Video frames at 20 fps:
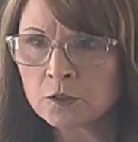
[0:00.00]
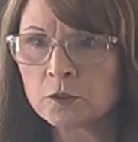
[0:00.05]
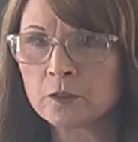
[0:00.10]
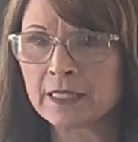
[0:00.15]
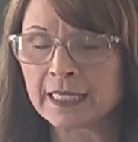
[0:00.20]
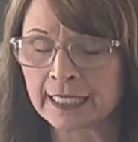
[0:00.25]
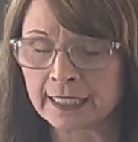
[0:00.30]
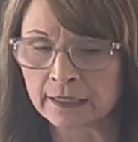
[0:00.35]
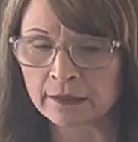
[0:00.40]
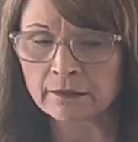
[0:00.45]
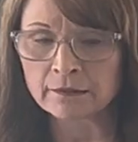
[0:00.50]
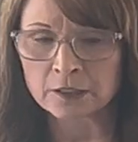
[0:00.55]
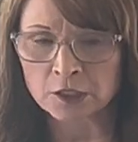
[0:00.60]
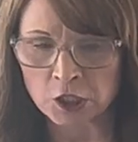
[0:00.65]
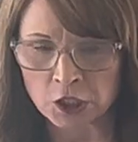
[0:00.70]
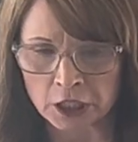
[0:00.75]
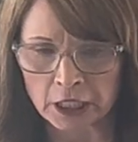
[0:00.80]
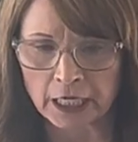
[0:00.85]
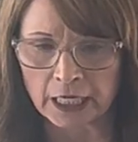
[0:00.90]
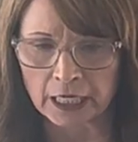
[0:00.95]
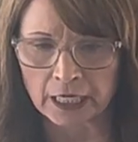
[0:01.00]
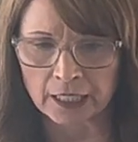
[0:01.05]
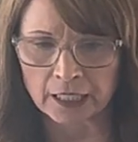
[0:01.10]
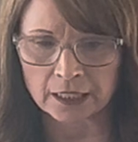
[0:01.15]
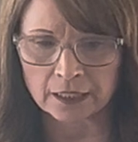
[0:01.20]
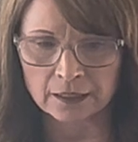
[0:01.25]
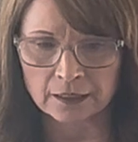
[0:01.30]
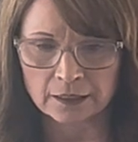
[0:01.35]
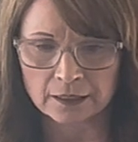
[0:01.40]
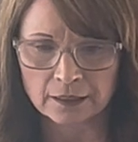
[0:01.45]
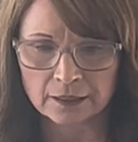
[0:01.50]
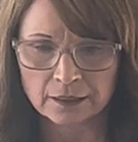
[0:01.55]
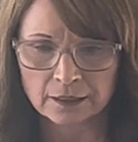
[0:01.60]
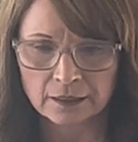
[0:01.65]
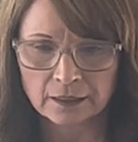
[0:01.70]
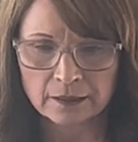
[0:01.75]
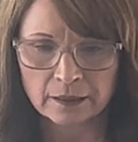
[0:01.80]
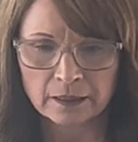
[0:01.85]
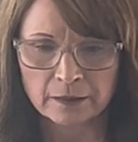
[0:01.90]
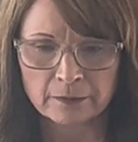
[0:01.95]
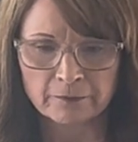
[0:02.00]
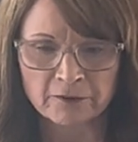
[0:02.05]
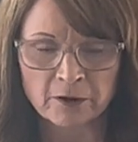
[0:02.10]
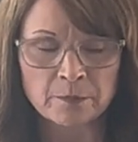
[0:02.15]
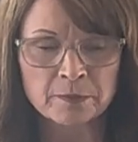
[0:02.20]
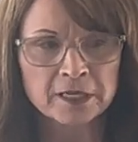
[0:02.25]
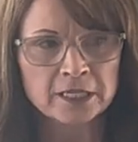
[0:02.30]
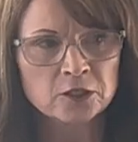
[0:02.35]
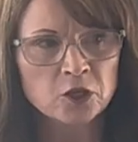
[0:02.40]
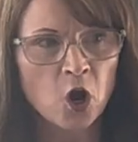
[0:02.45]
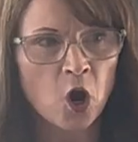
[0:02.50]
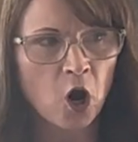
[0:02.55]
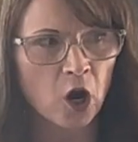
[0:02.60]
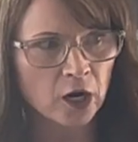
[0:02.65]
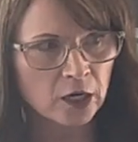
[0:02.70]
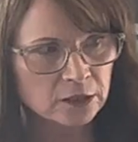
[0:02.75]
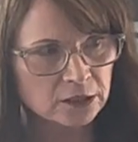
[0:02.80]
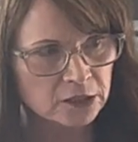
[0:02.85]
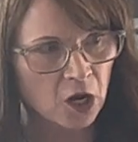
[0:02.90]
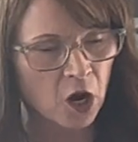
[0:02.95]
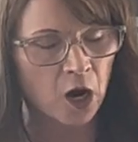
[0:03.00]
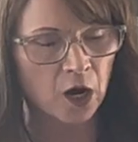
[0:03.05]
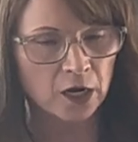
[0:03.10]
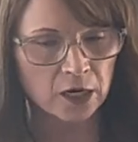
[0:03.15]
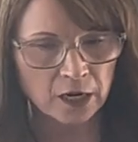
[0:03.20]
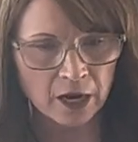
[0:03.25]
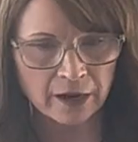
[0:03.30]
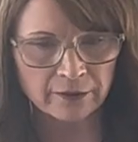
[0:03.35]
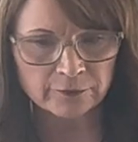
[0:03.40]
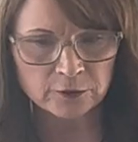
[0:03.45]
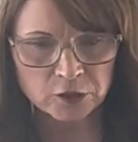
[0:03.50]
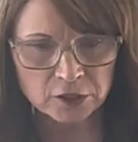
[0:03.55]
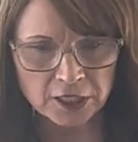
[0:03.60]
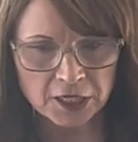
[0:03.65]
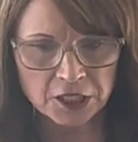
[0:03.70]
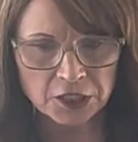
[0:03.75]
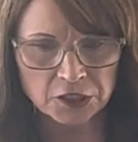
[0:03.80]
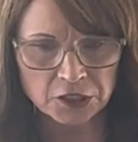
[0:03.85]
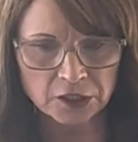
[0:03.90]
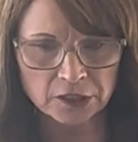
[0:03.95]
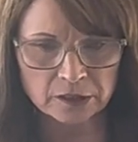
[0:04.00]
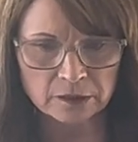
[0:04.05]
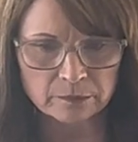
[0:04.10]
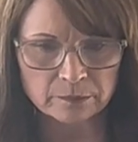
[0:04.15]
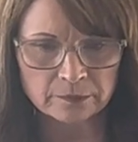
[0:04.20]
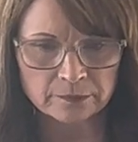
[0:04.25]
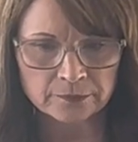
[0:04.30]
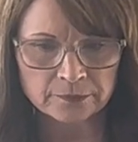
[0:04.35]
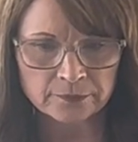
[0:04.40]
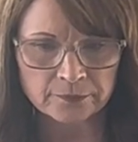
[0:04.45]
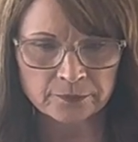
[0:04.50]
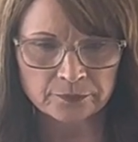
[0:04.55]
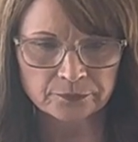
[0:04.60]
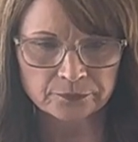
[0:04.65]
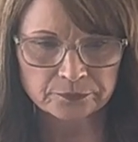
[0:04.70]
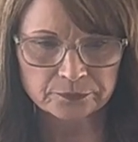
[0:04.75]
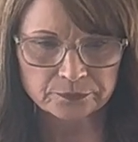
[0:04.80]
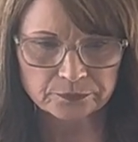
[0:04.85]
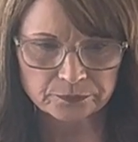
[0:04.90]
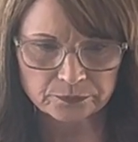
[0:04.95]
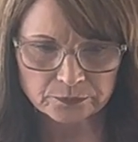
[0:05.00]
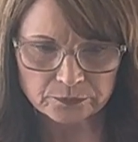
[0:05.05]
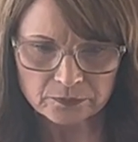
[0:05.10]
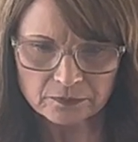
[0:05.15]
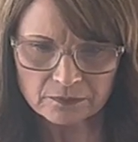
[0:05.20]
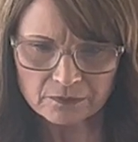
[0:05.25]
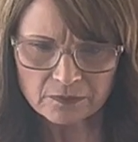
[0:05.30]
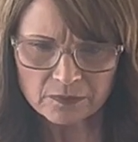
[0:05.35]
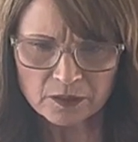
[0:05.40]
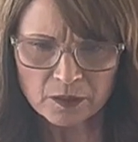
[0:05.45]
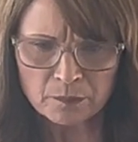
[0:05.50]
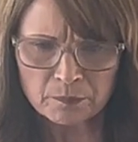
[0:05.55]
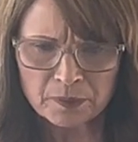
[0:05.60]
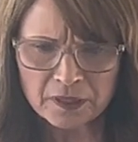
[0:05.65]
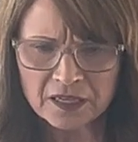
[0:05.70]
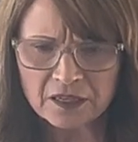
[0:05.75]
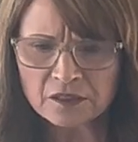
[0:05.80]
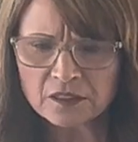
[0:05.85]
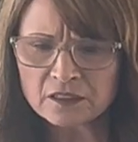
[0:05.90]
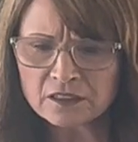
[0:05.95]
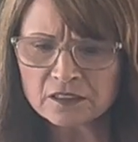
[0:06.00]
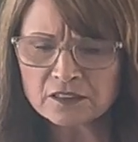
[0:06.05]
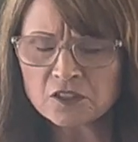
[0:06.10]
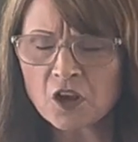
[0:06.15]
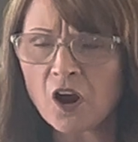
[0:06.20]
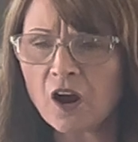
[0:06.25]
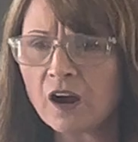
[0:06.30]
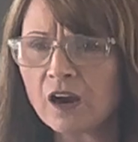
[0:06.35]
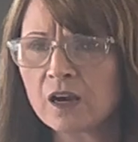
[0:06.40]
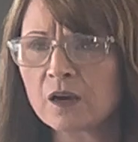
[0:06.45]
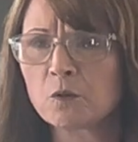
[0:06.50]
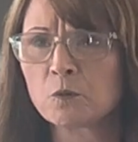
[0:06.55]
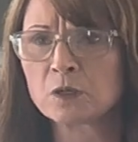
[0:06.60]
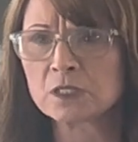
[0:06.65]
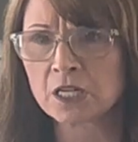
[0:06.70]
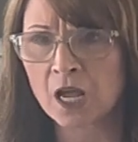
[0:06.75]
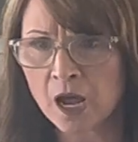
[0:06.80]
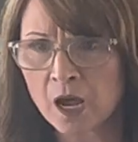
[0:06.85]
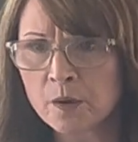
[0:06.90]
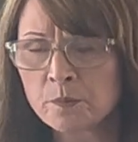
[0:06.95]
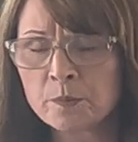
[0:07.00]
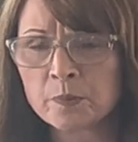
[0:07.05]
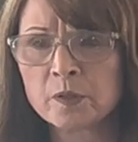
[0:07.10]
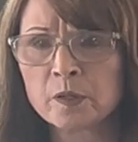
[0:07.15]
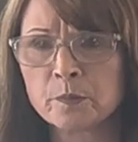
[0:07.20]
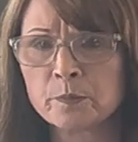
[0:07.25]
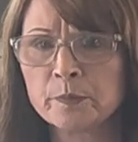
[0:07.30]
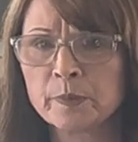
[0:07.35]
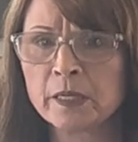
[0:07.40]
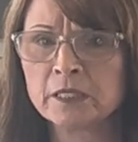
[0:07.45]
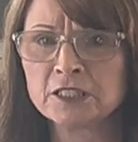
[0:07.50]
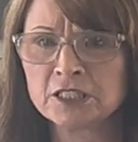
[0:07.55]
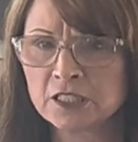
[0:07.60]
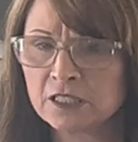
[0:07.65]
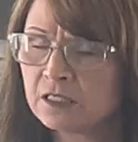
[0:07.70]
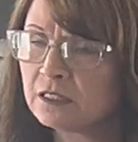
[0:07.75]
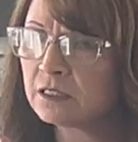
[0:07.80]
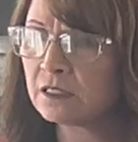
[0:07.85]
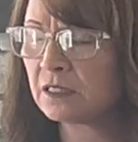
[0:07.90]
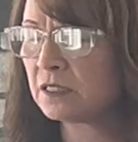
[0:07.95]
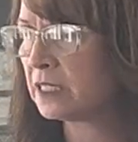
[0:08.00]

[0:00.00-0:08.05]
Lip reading: to the nth degree, from this heart-to-heart conversation, Peter's heart was humbled, but Jesus